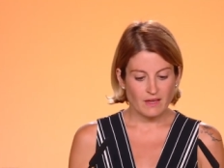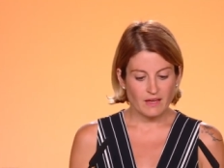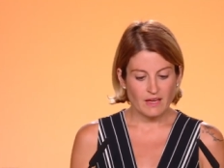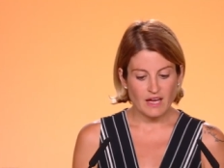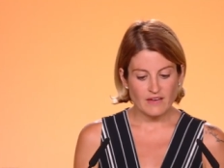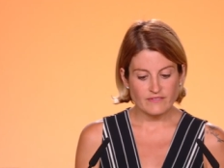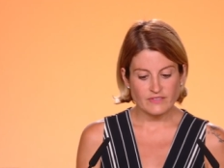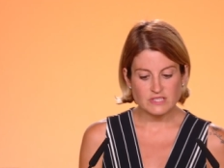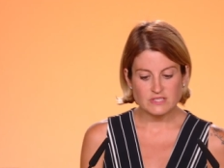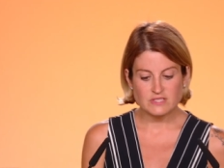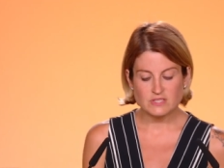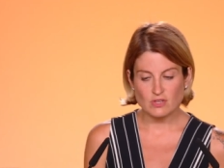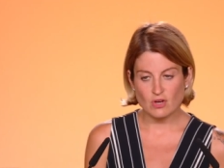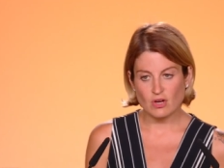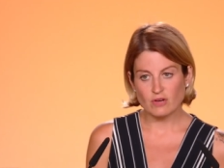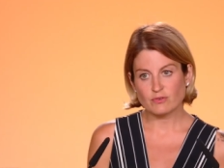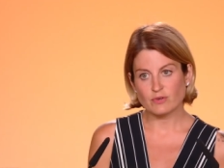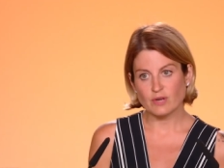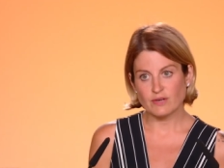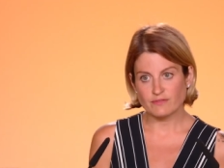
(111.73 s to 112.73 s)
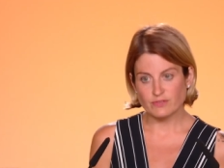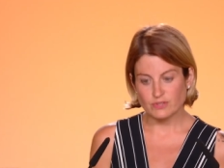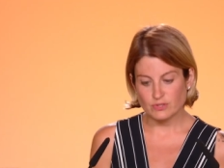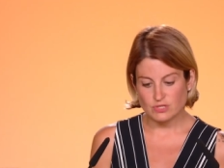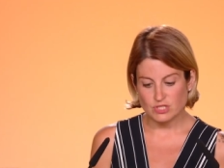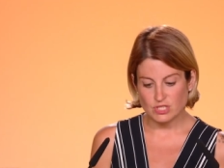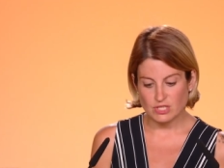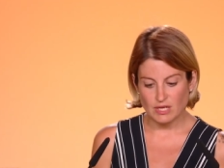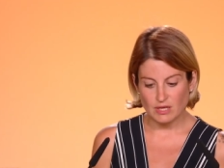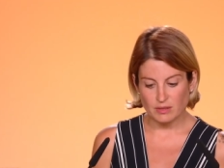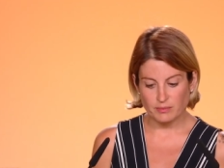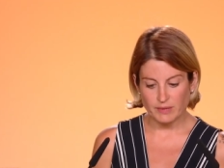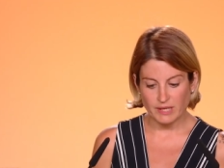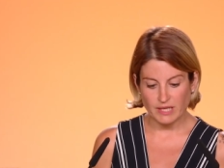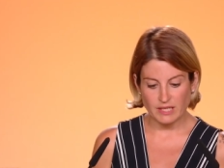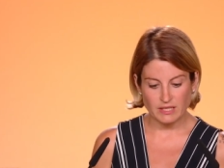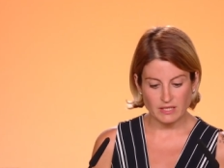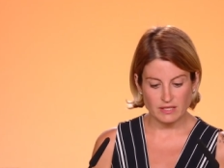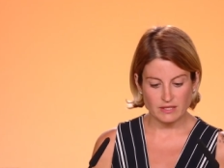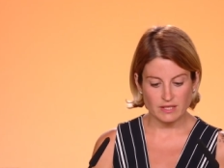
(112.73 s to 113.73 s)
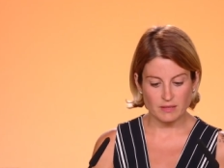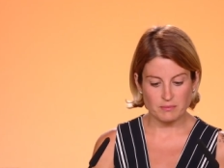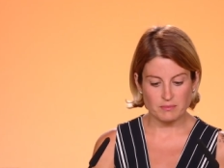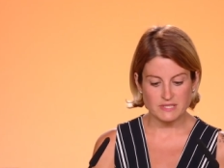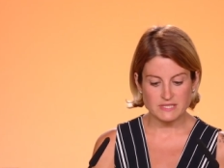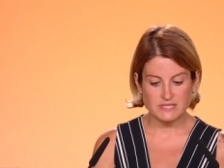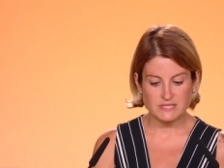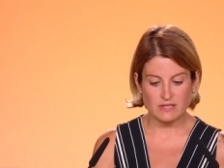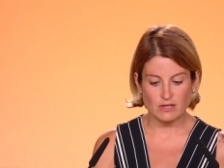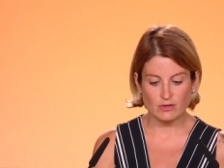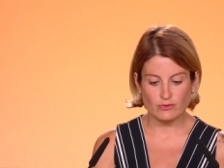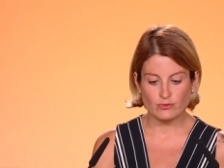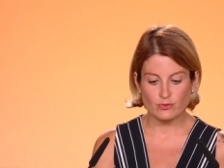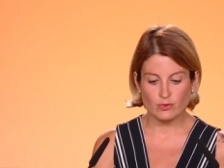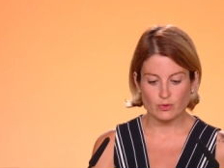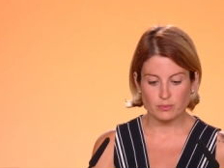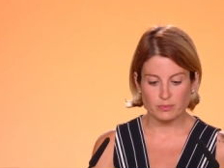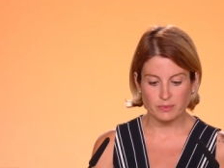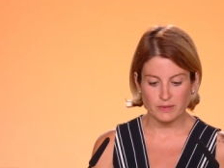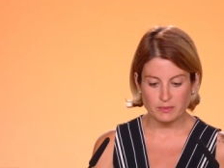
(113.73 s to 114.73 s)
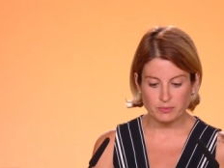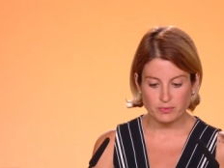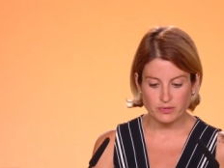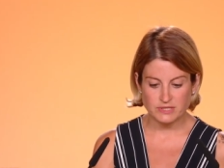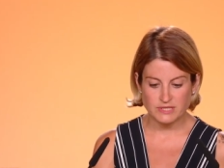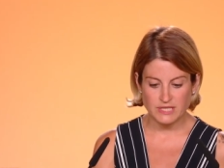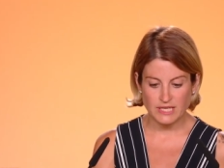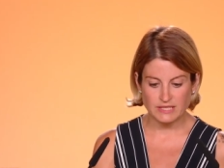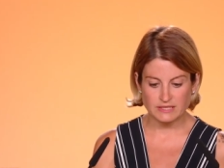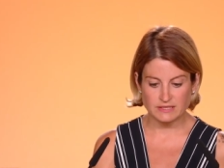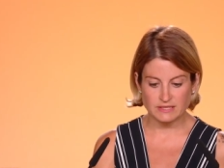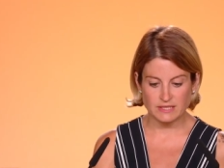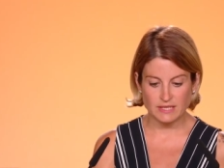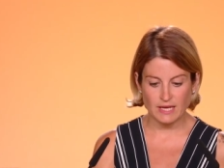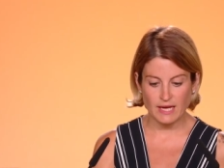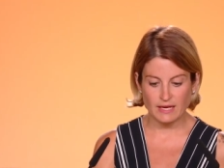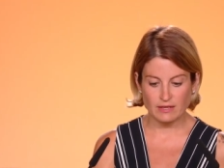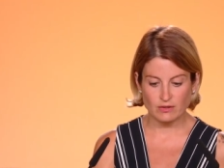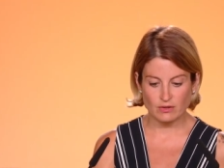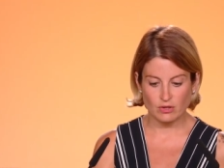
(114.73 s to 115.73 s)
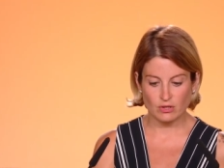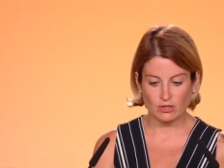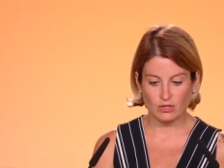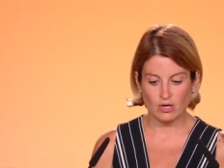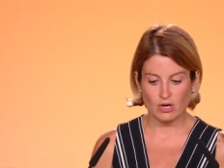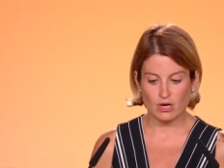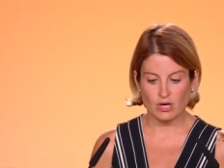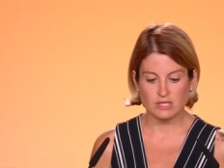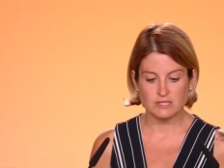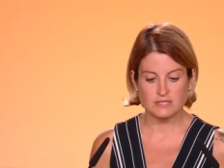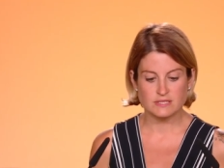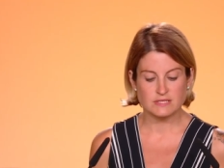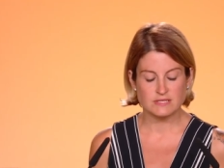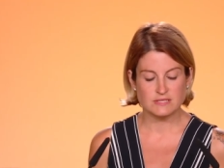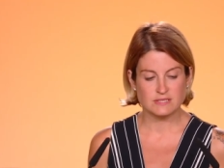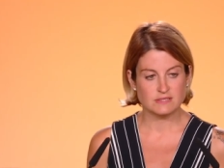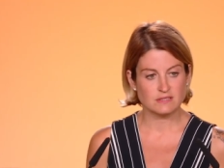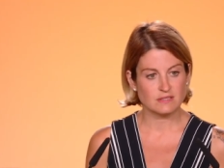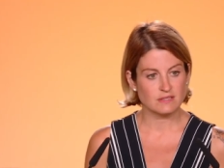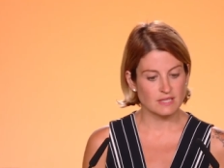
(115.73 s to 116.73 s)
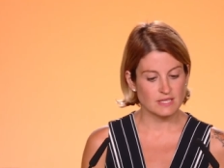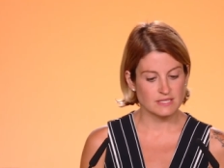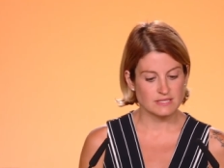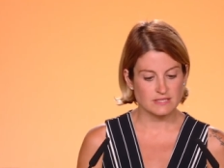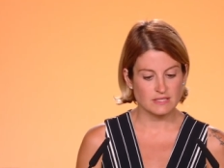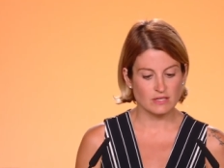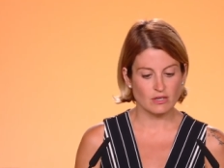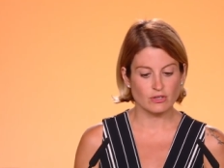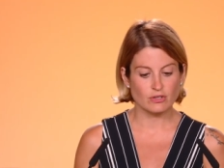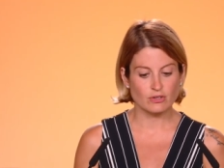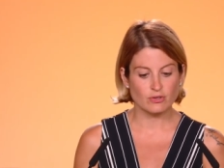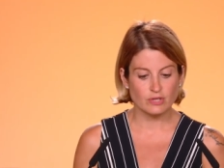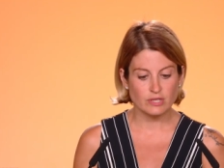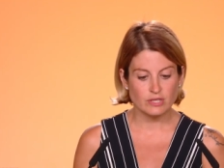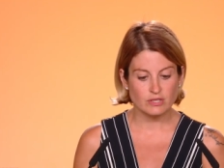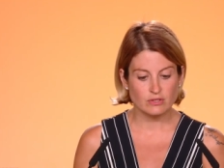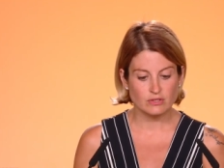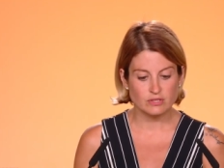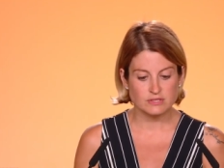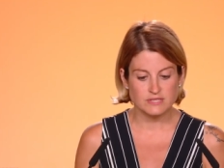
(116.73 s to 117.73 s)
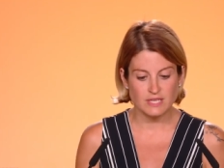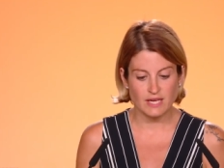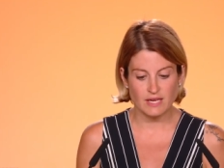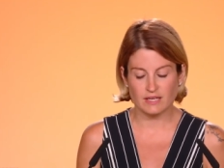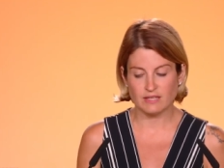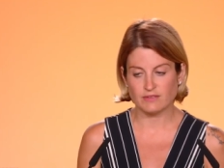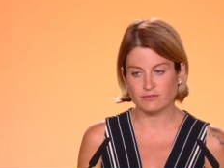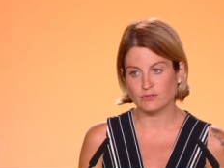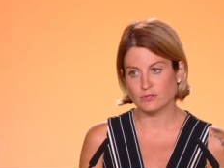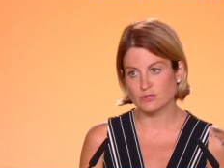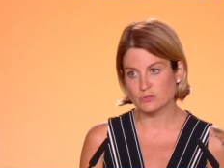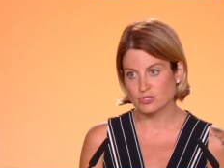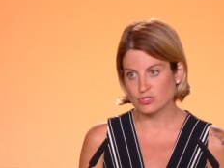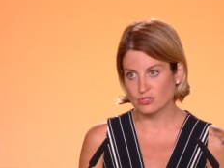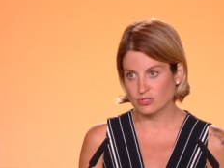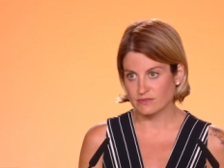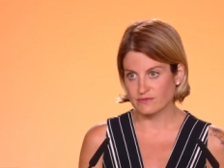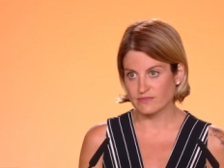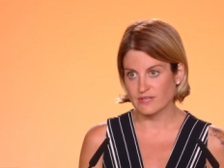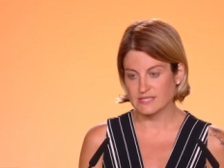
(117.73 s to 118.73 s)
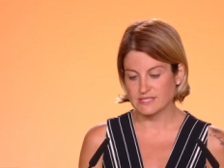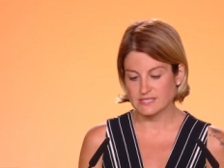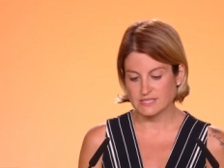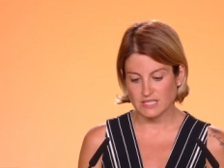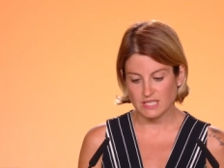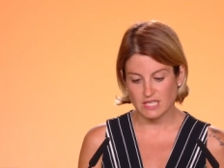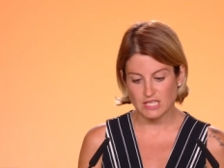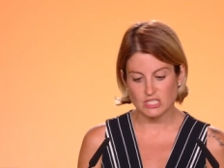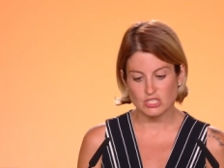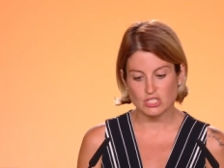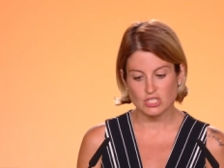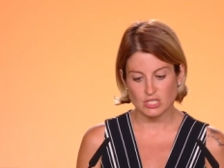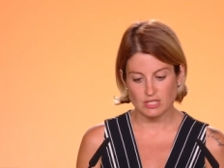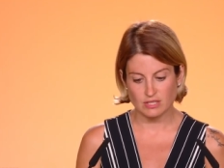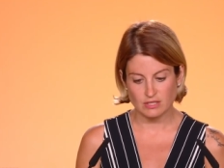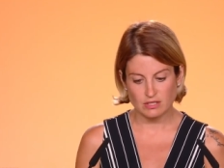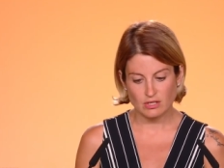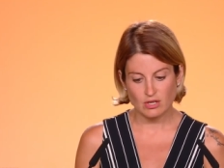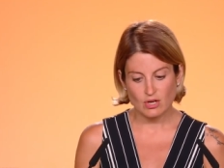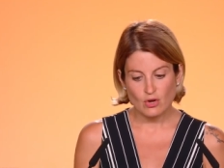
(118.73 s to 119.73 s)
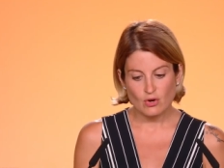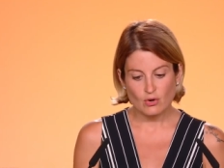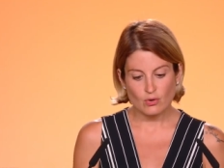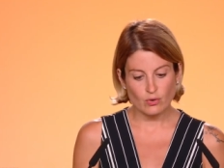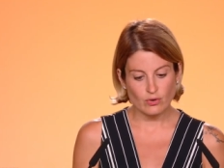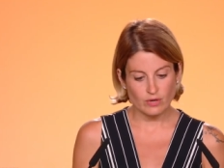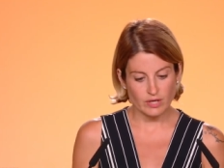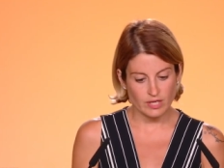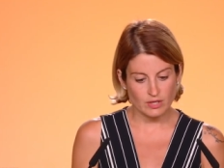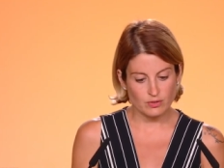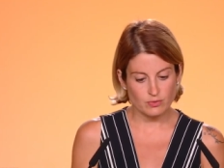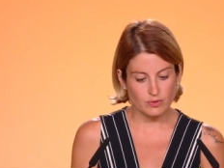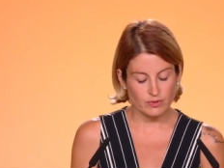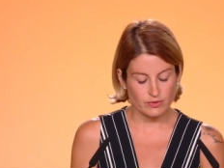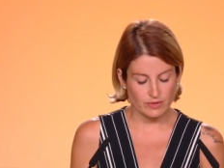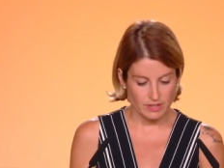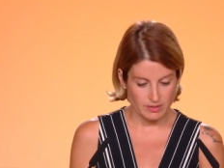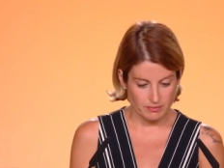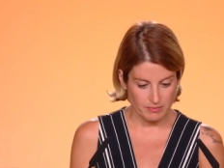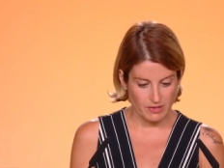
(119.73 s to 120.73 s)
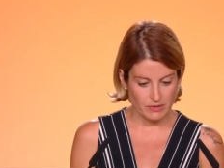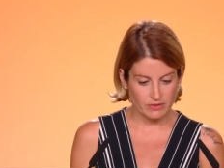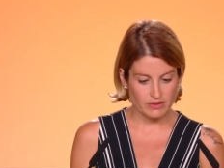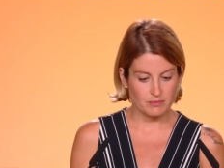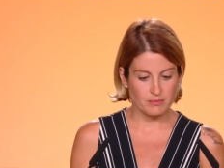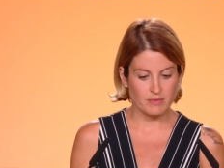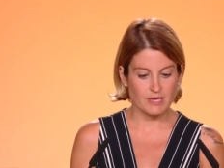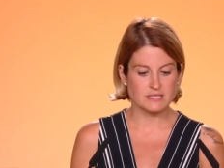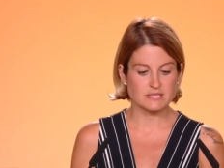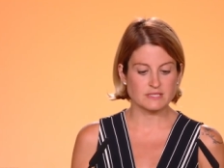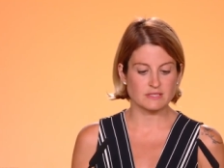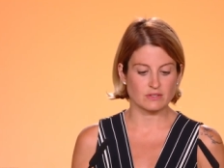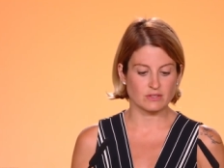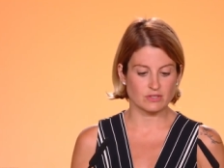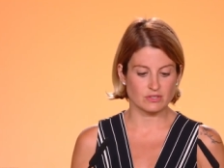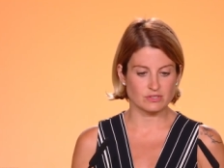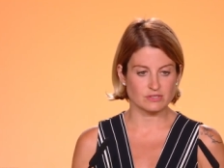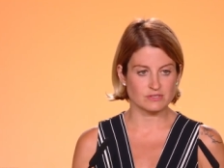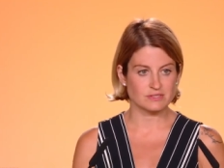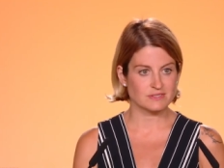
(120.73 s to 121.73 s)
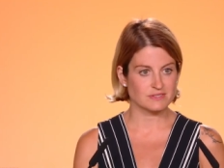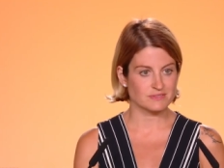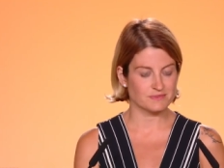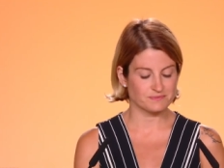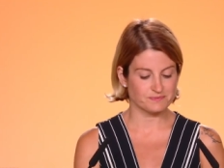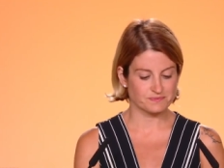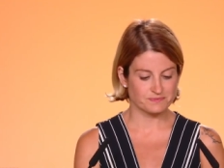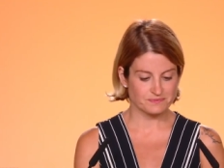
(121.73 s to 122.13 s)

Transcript: Having sought refuge in Albania, they must therefore be protected at all costs, as they are critical to any future investigation or inquiry about the massacres.